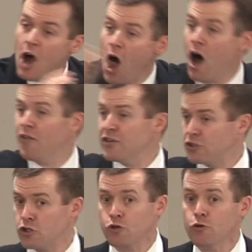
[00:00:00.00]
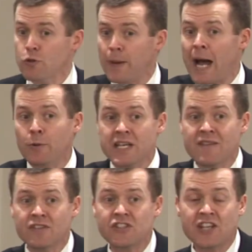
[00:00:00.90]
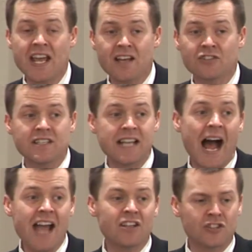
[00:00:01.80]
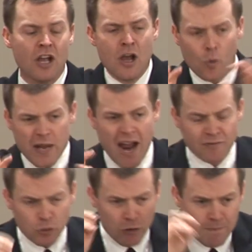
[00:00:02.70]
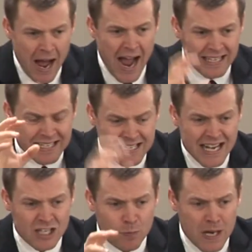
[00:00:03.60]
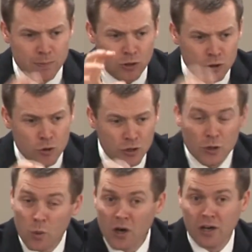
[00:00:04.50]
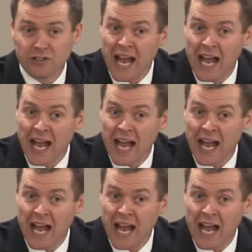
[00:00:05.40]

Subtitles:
All this is true. The Bible even says in Titus, we have to remind and teach people to do good works.